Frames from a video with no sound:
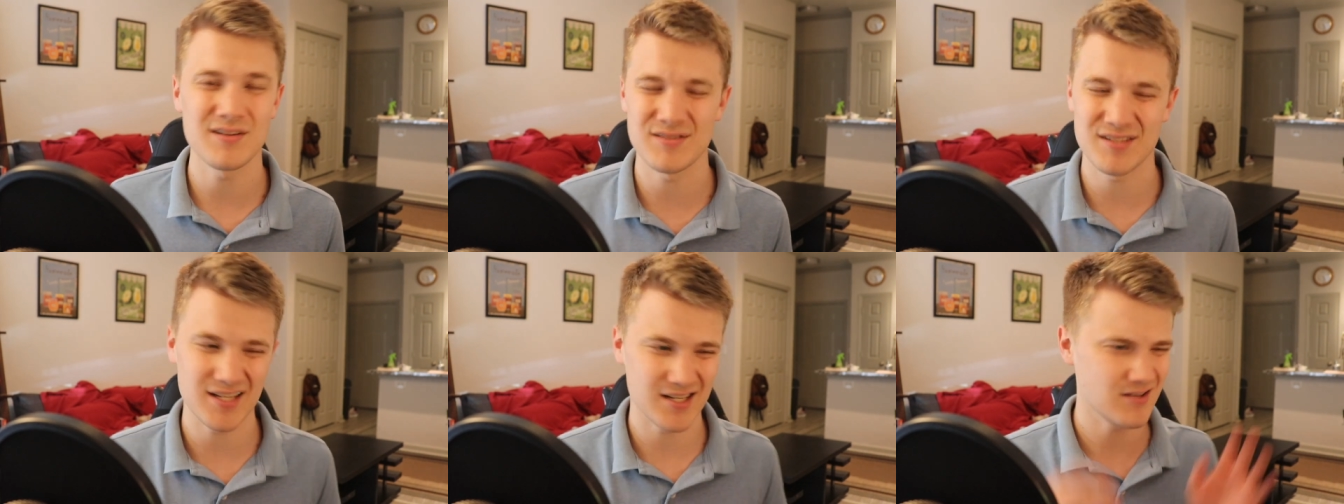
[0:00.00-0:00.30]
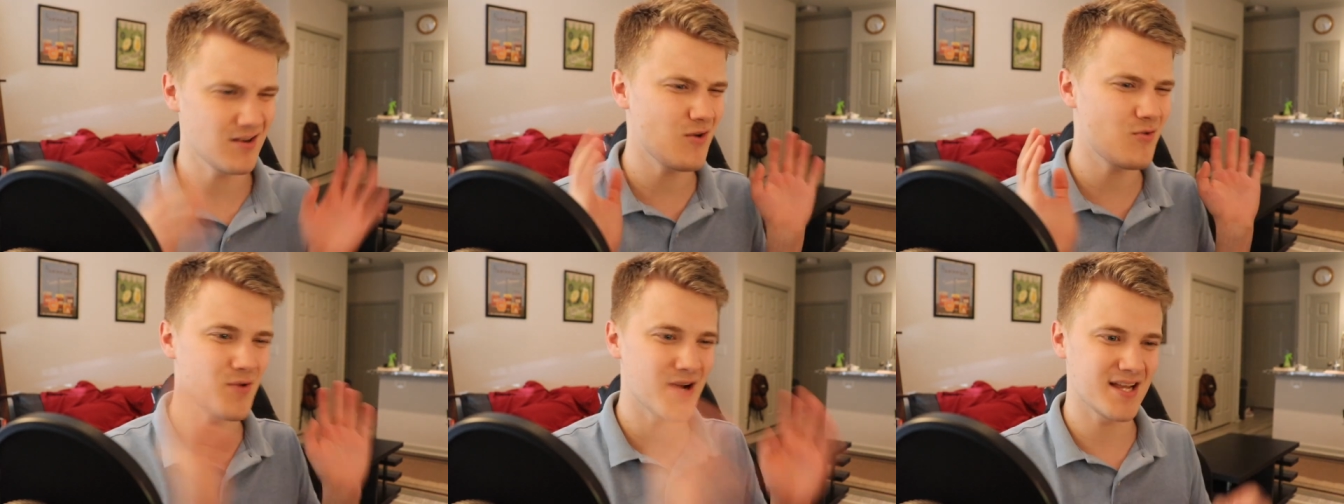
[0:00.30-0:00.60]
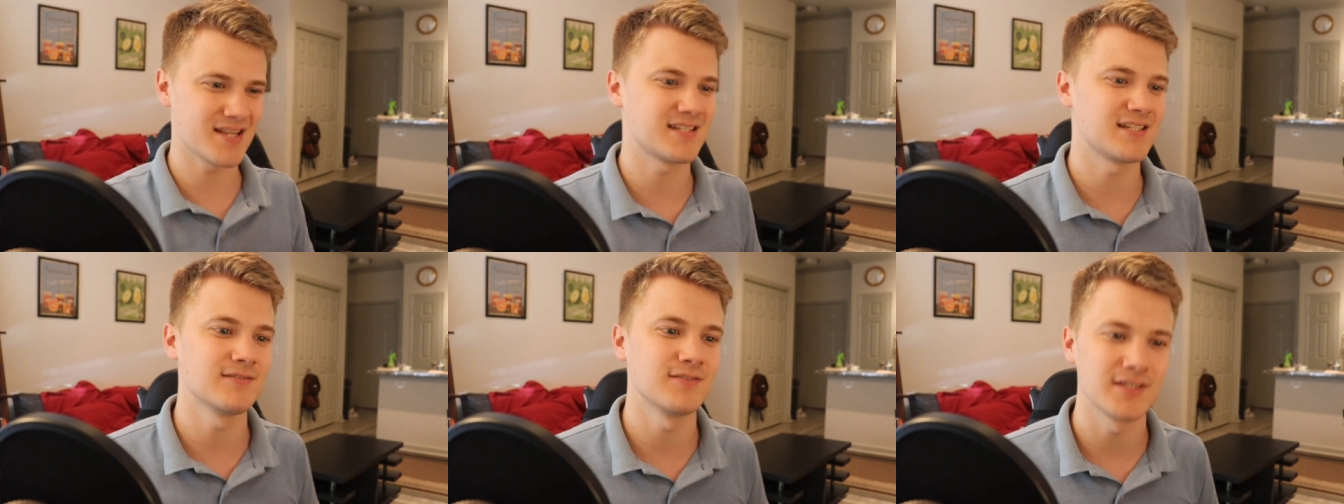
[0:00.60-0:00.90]
I was like, no
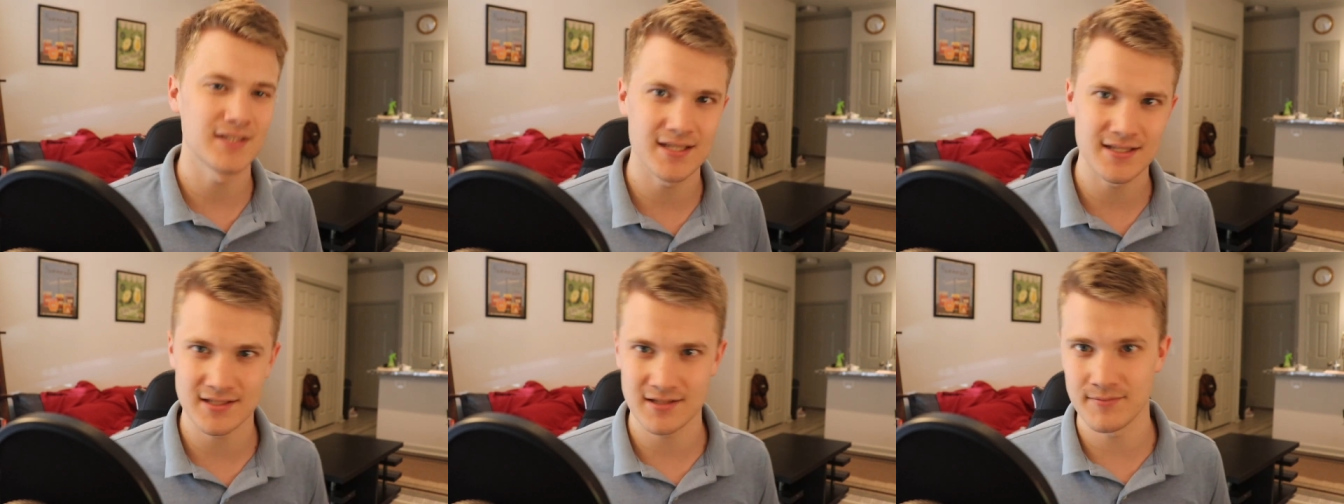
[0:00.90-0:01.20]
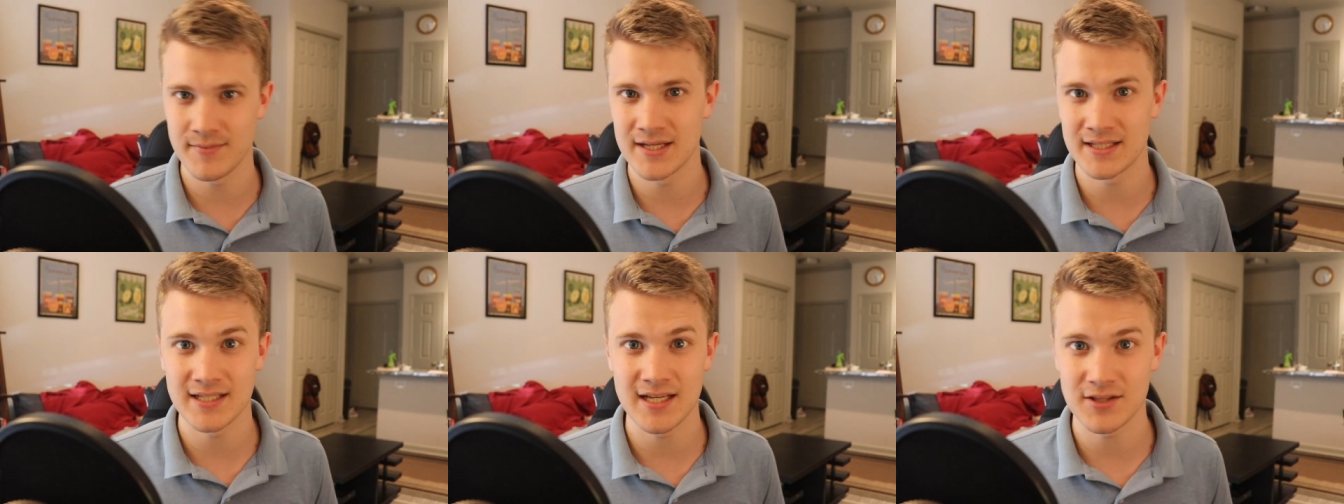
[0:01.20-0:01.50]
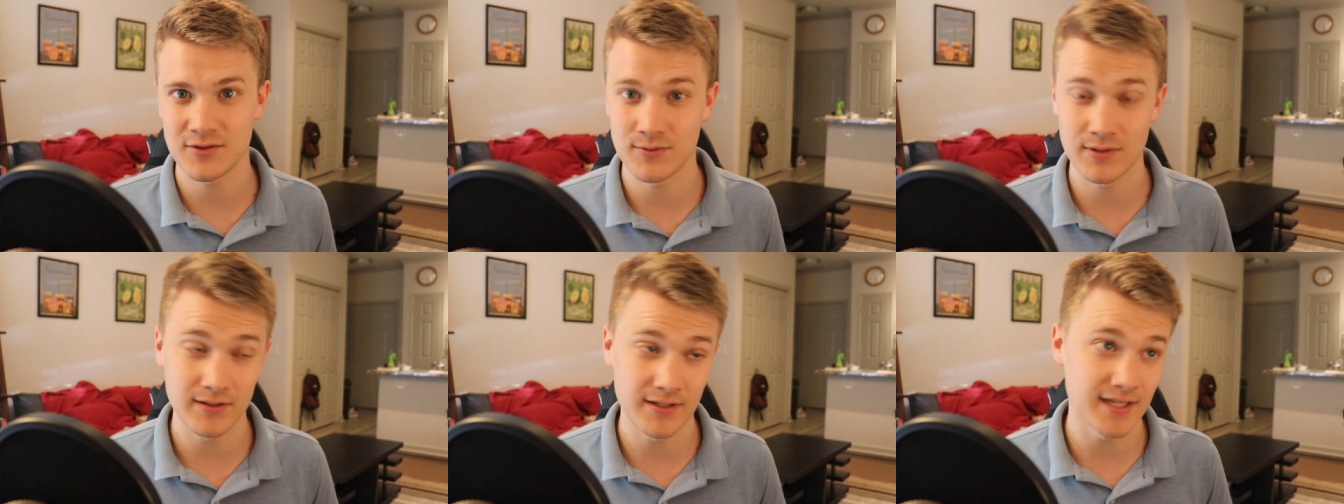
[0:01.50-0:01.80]
way Stephen King's gonna make
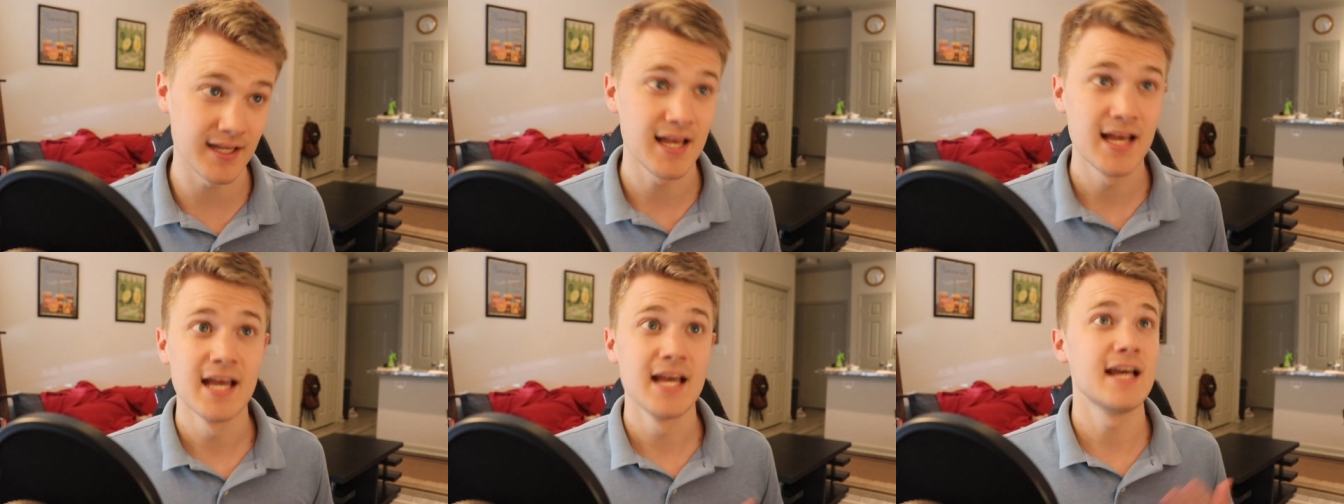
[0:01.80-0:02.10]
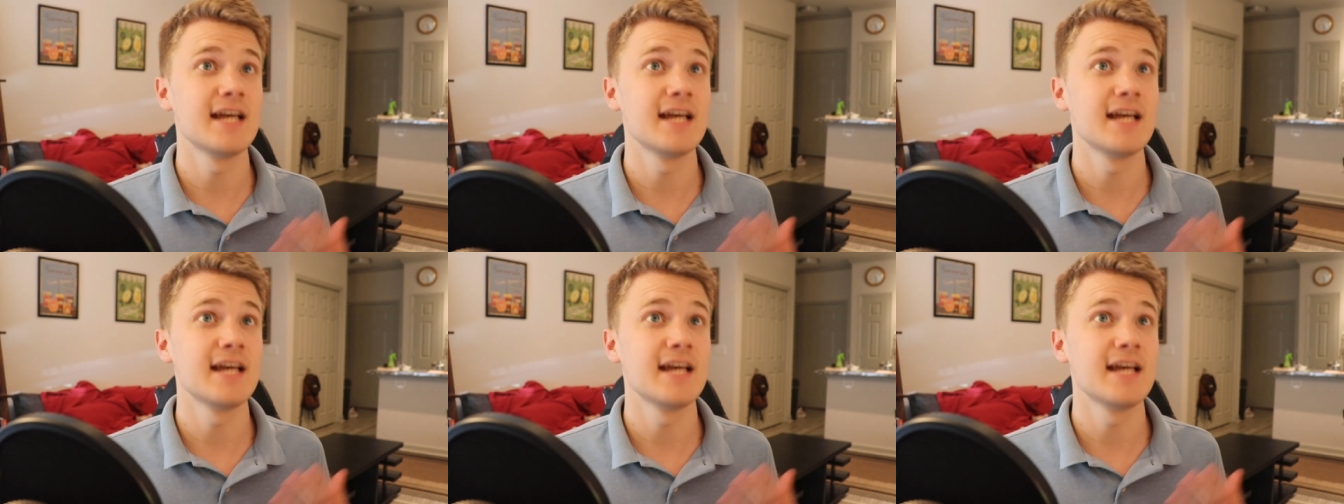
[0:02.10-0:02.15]
that thrilling.